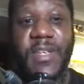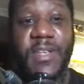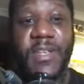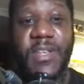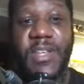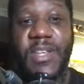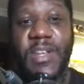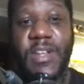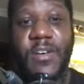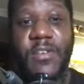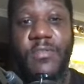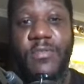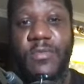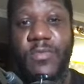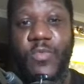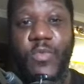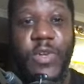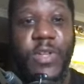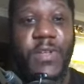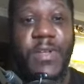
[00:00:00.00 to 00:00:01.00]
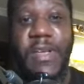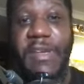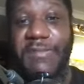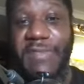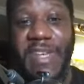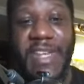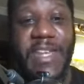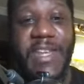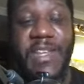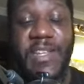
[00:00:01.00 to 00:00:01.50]
wouldn't have
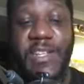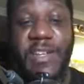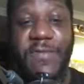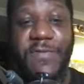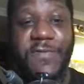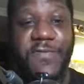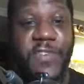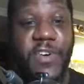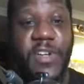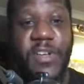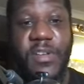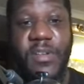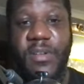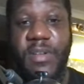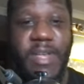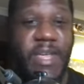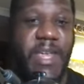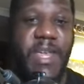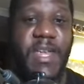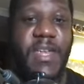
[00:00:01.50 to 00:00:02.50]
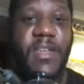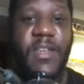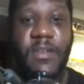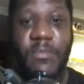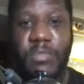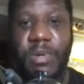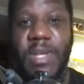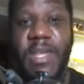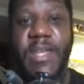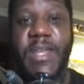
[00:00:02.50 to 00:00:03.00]
needed to FUD a
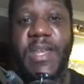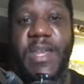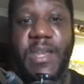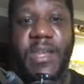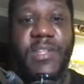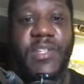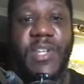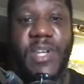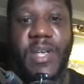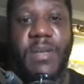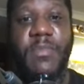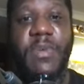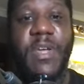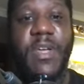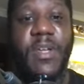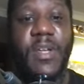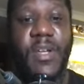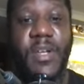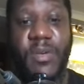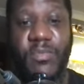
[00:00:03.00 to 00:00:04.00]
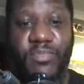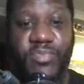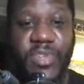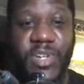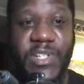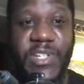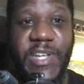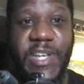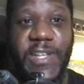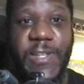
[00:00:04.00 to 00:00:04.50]
completely legitimate
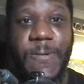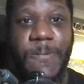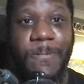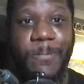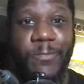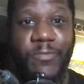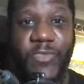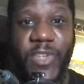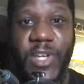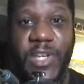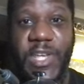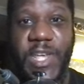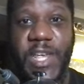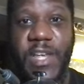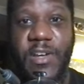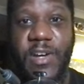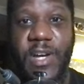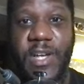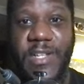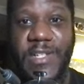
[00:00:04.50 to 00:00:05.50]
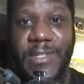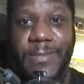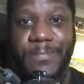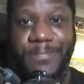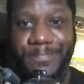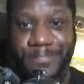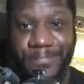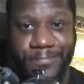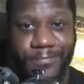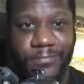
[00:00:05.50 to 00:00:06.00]
project. Okay, guys.
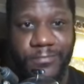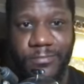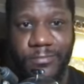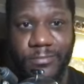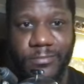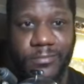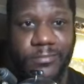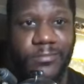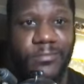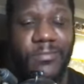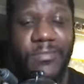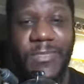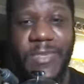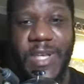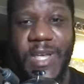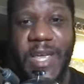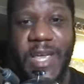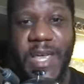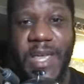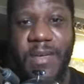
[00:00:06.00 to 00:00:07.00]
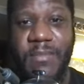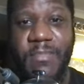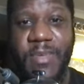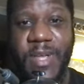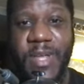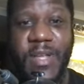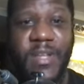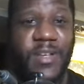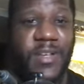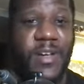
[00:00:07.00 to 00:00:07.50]
Not
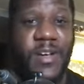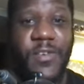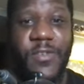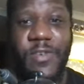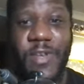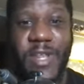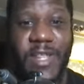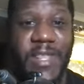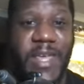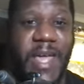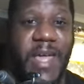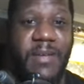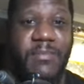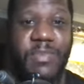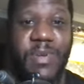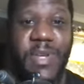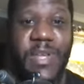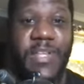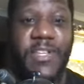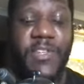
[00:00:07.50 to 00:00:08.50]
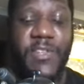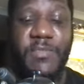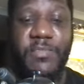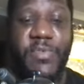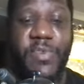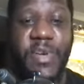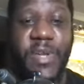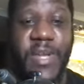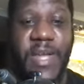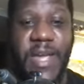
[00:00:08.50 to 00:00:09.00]
only that, but let's just
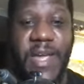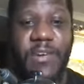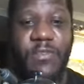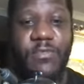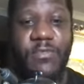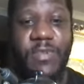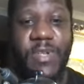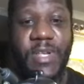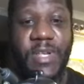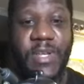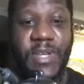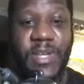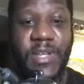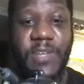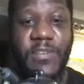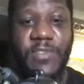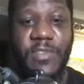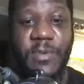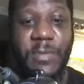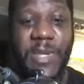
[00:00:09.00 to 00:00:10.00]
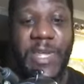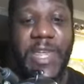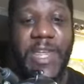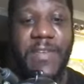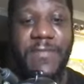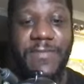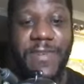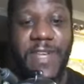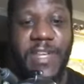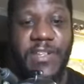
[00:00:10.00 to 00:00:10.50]
point out, some key
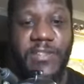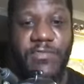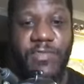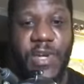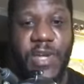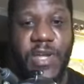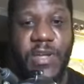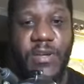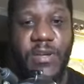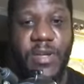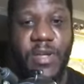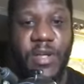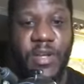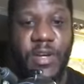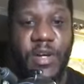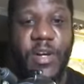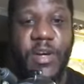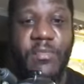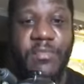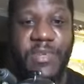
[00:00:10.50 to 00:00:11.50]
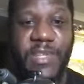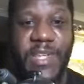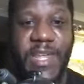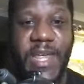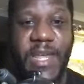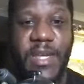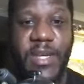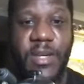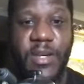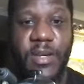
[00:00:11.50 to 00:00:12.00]
things, right? OpSec